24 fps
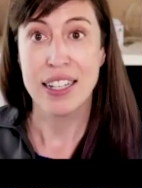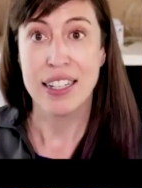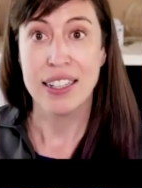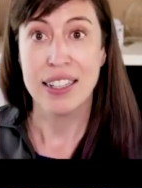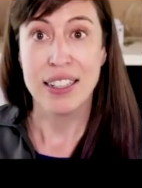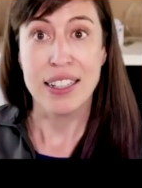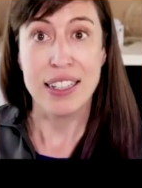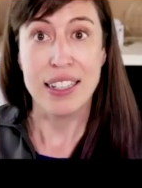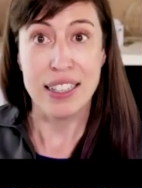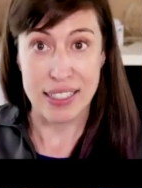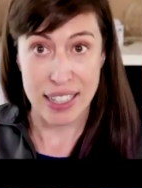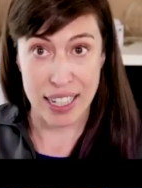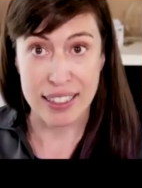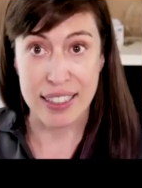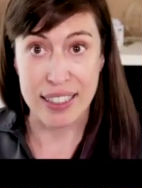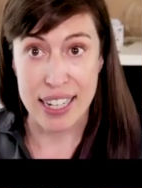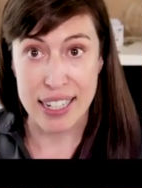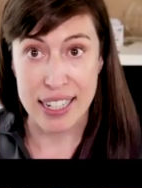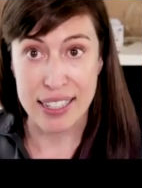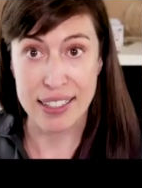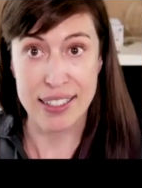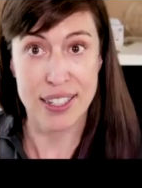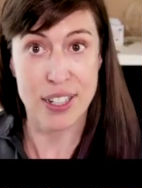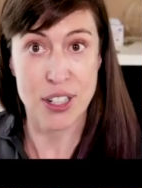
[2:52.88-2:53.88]
it's
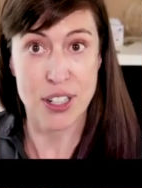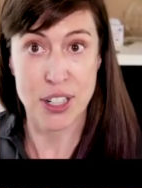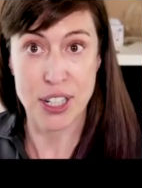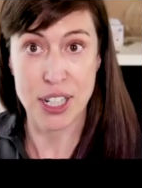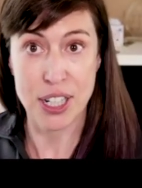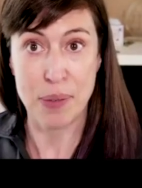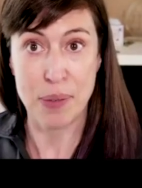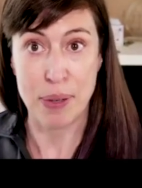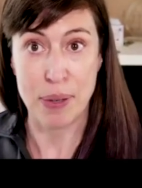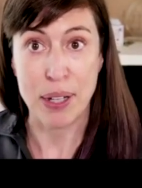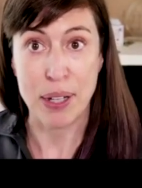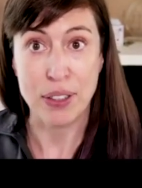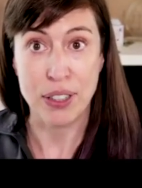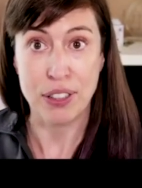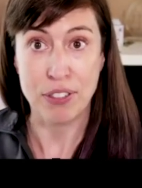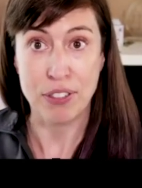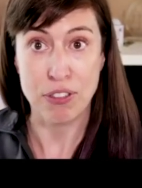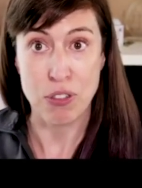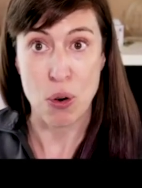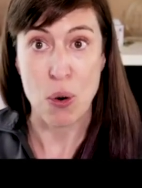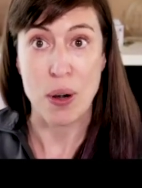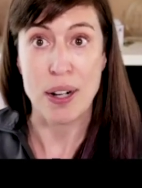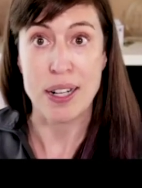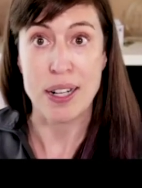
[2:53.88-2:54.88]
unlikely you're going to be able to
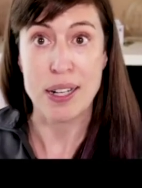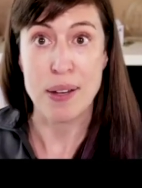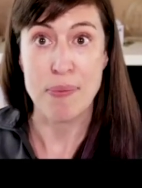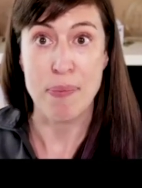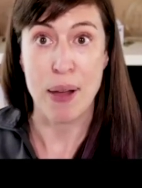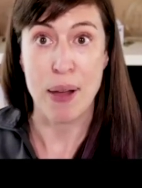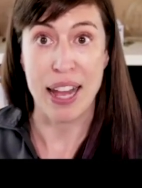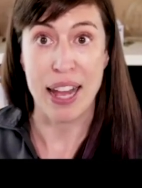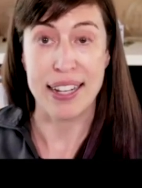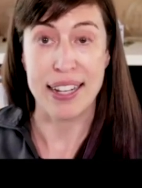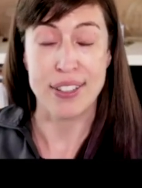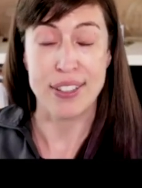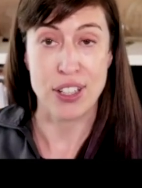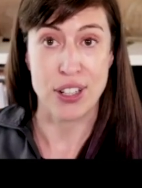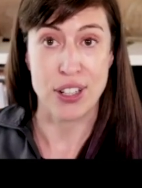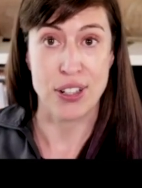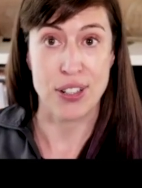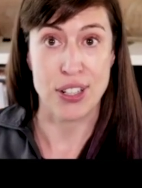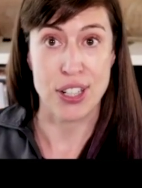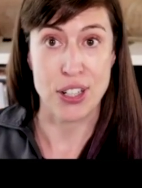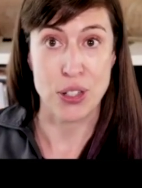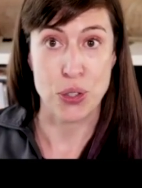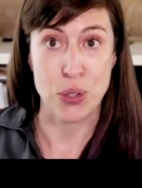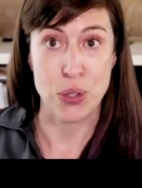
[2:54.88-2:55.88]
afford to buy
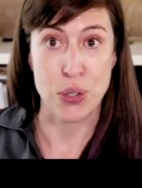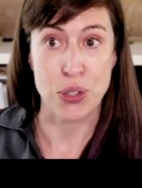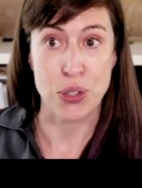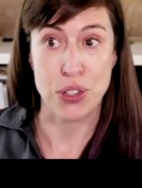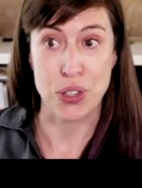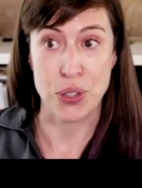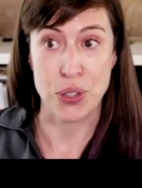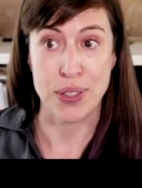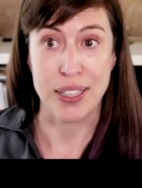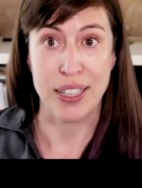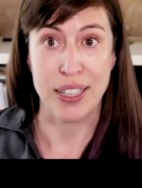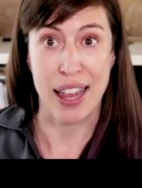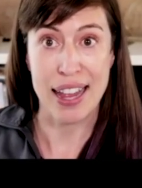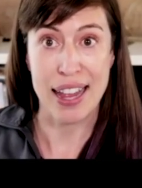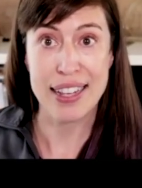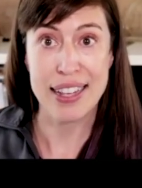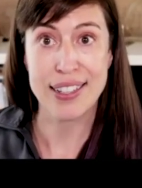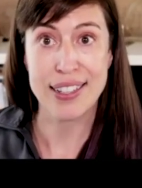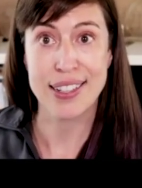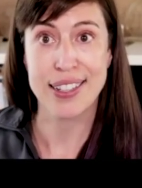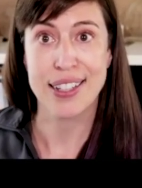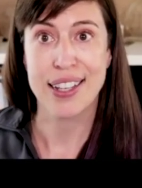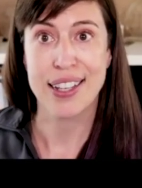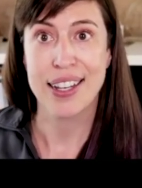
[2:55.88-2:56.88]
security tools you would
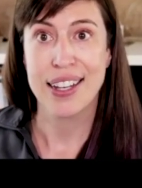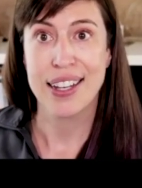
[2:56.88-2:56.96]
like.